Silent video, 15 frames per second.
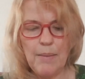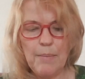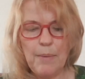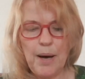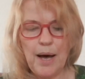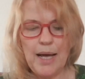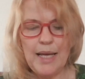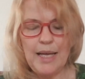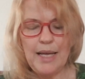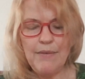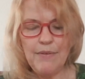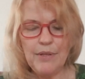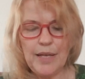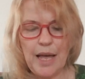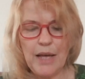my
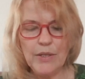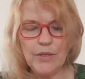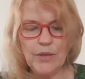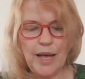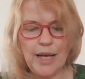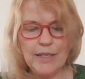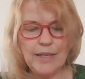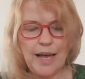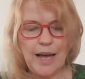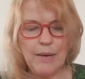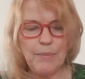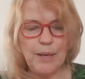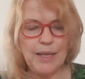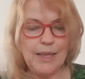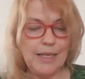evil counsel has had
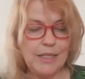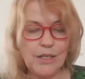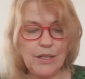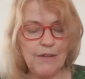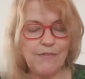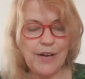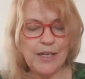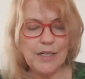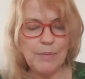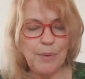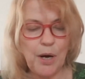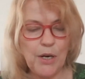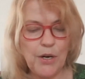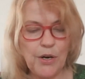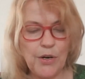but little effect
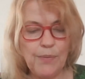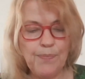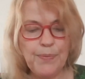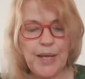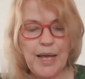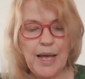upon her.